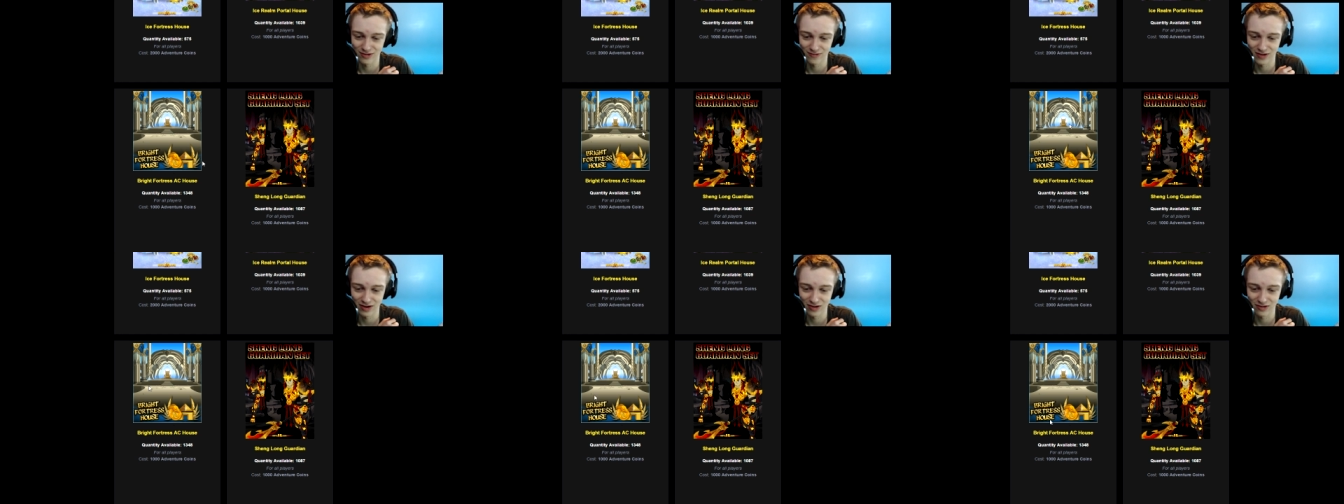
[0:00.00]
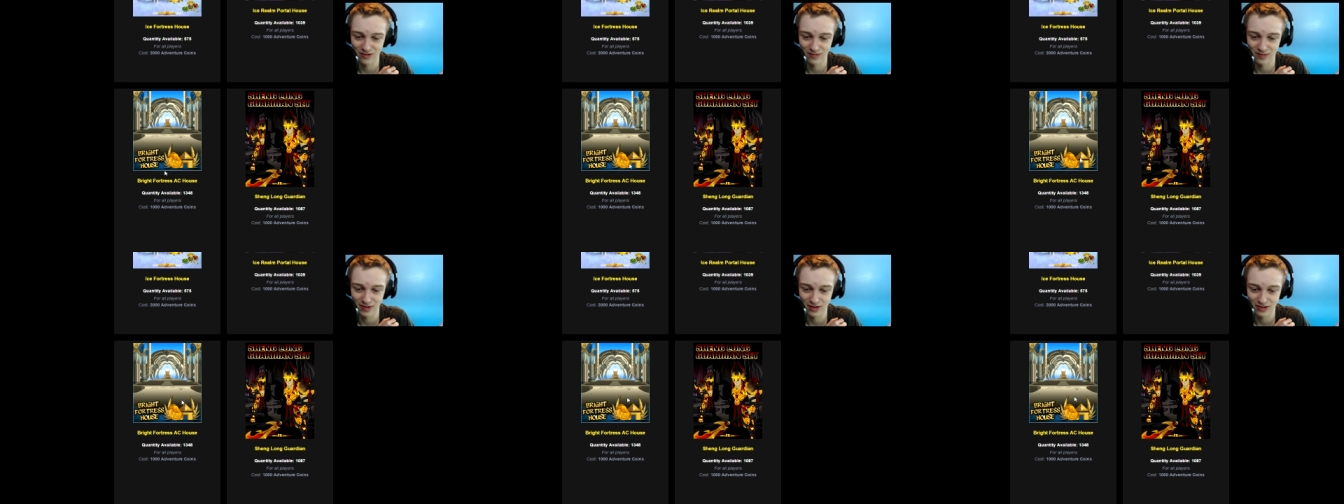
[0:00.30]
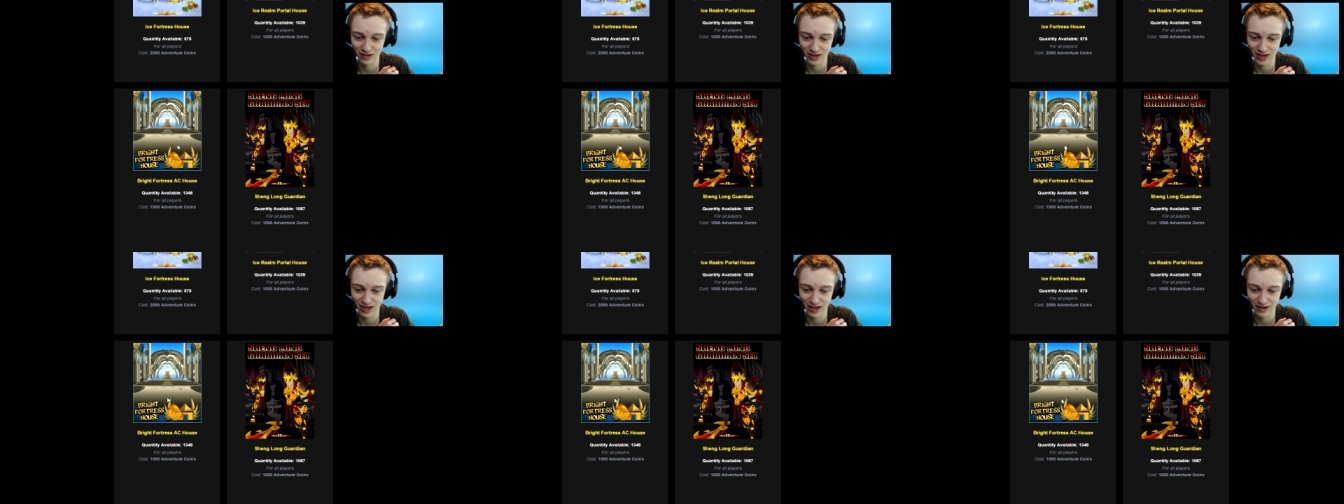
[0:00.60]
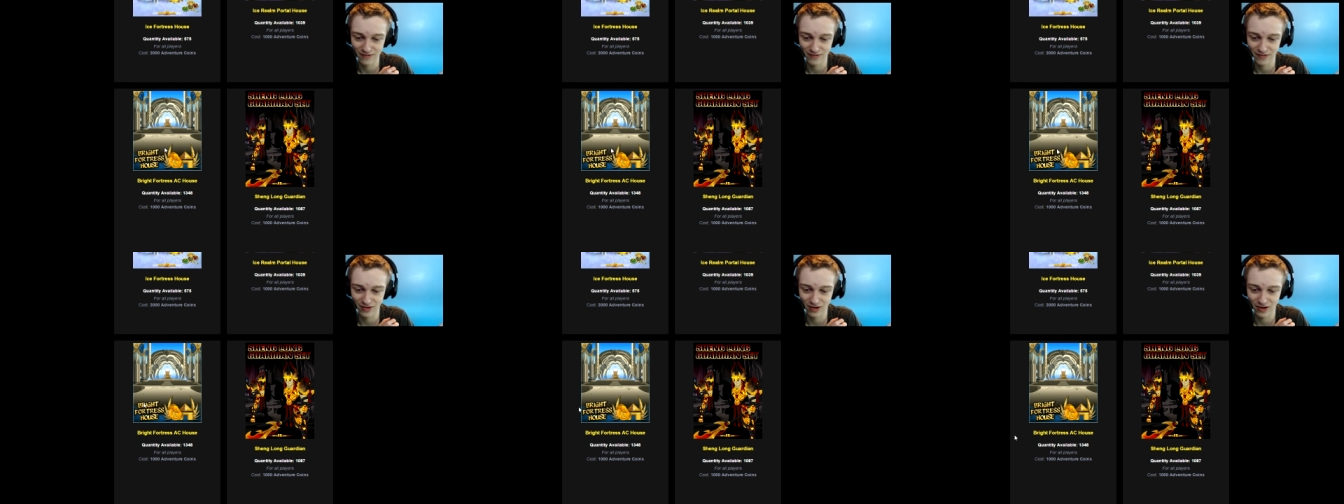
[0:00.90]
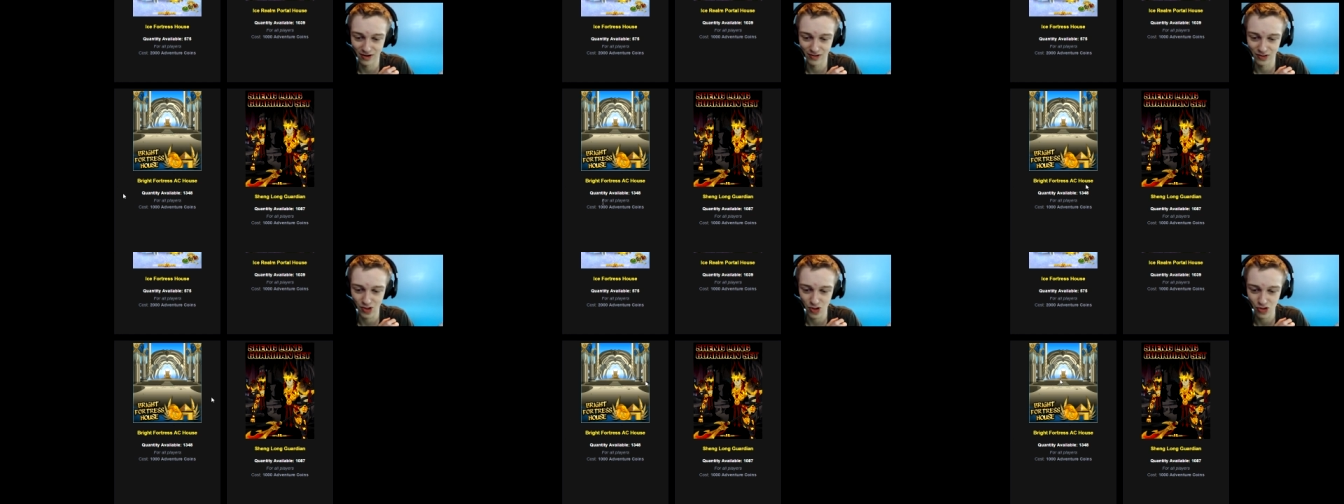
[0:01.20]
availability
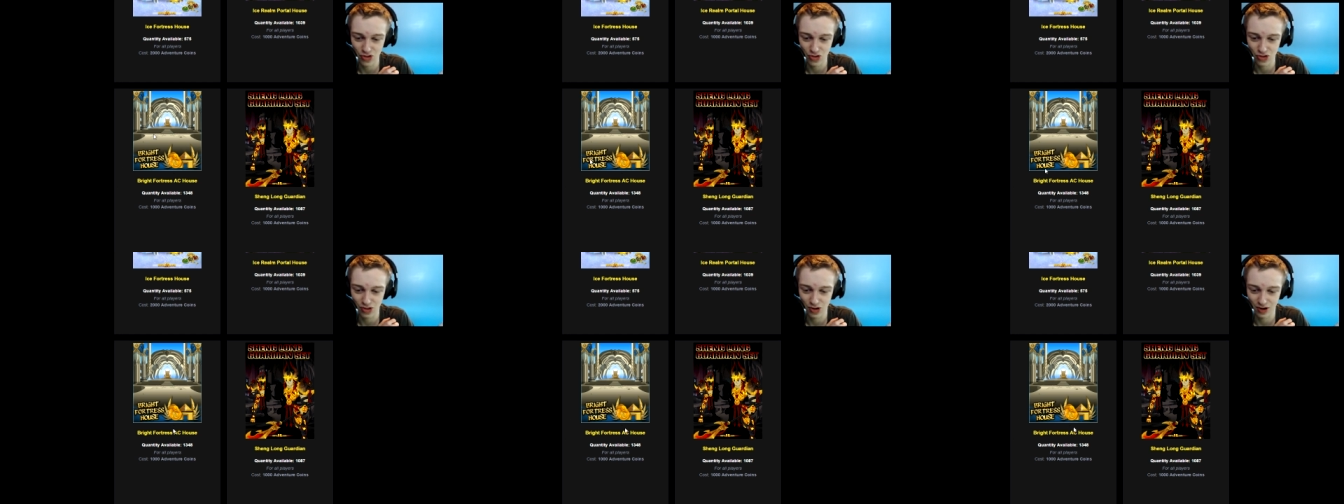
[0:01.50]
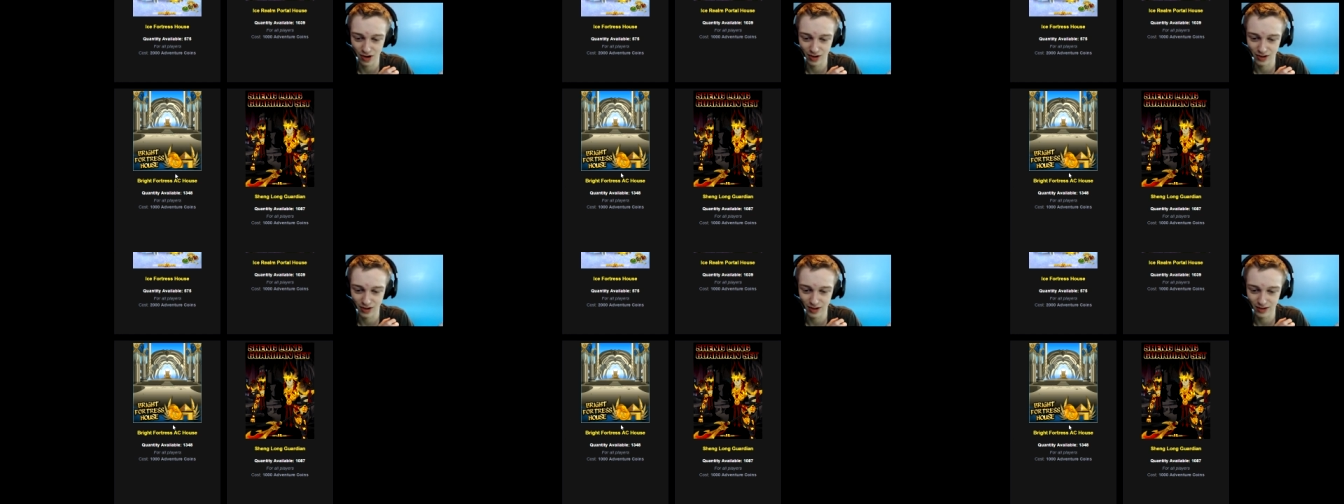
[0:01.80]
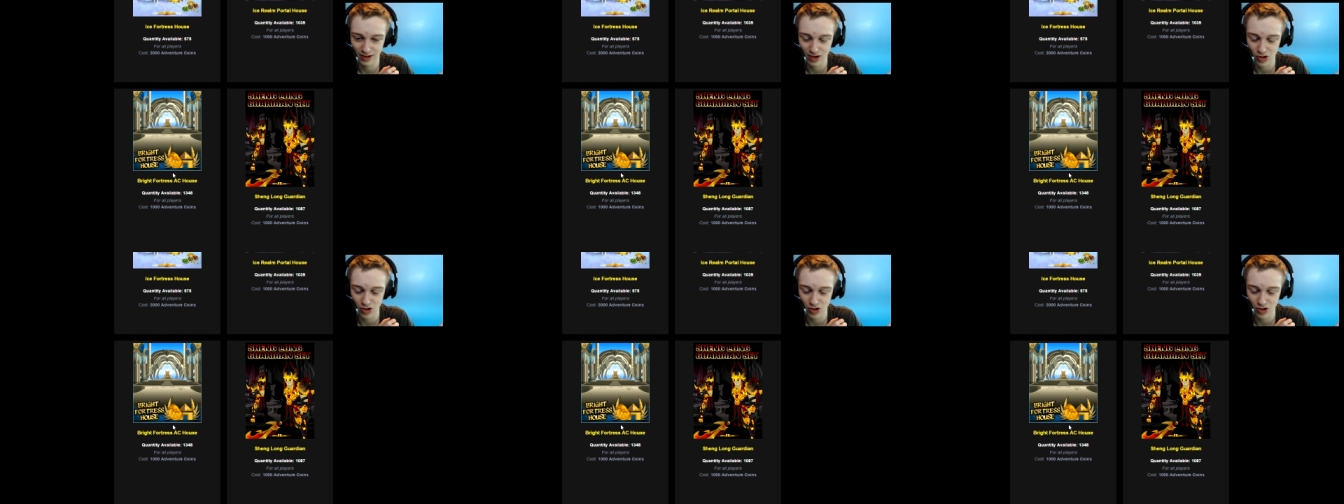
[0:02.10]
on this uh,